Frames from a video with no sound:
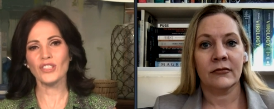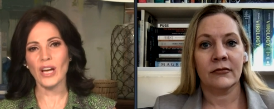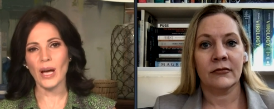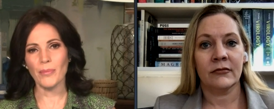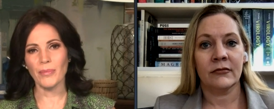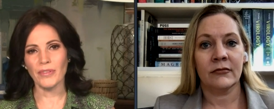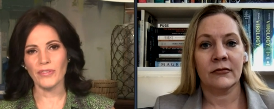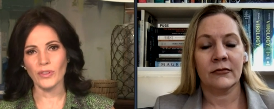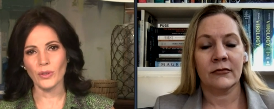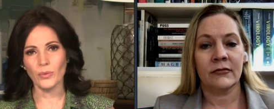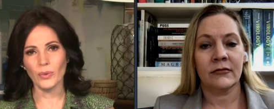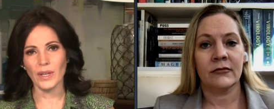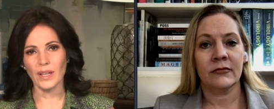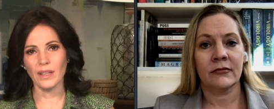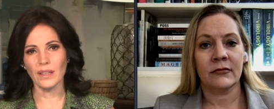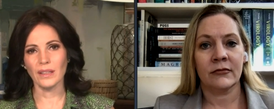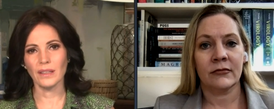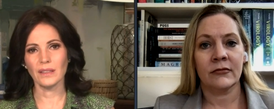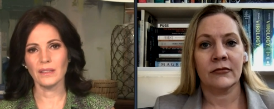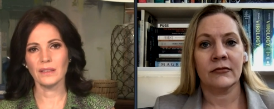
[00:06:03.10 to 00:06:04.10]
Speaker 1: up, if you
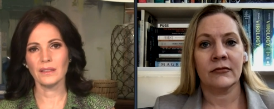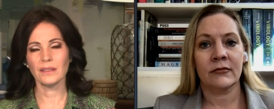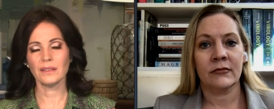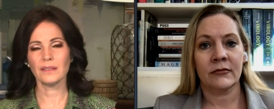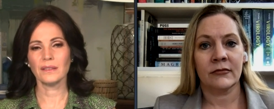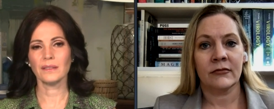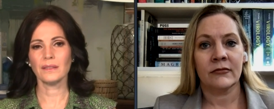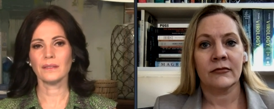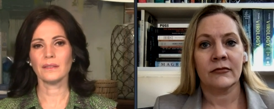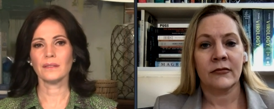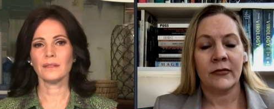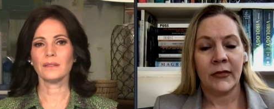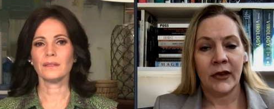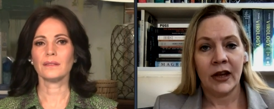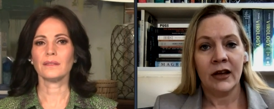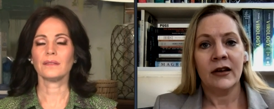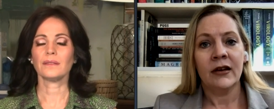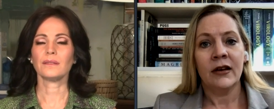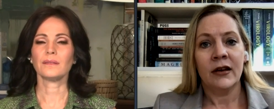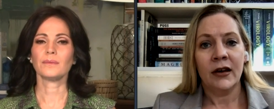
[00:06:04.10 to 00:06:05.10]
will?
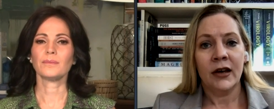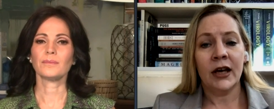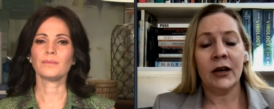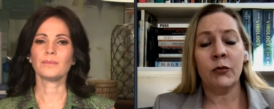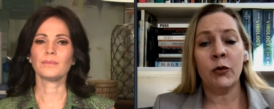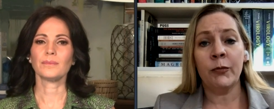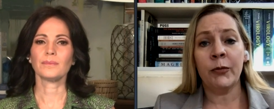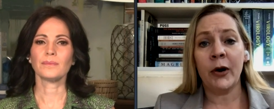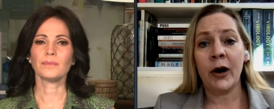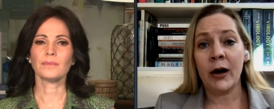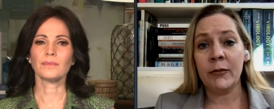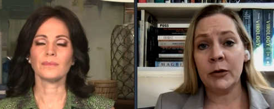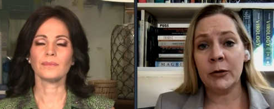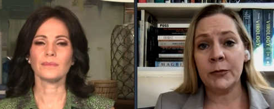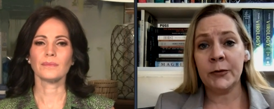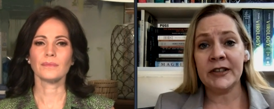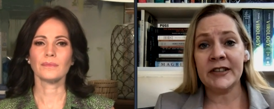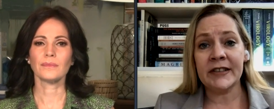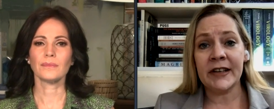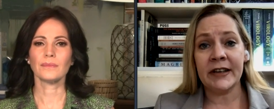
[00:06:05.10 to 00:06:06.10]
Speaker 2: It will
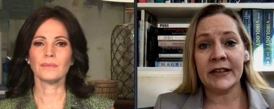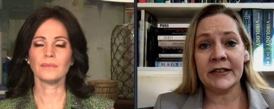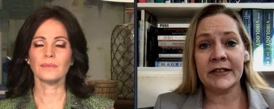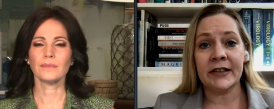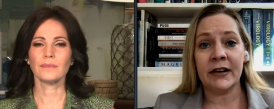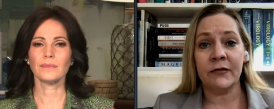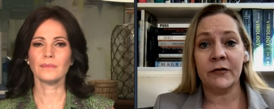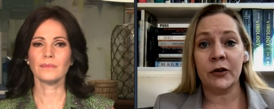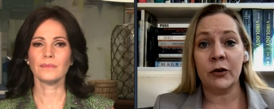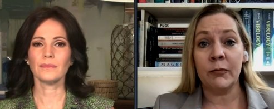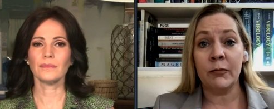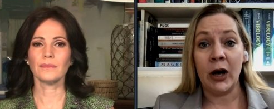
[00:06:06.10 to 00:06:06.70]
probably take several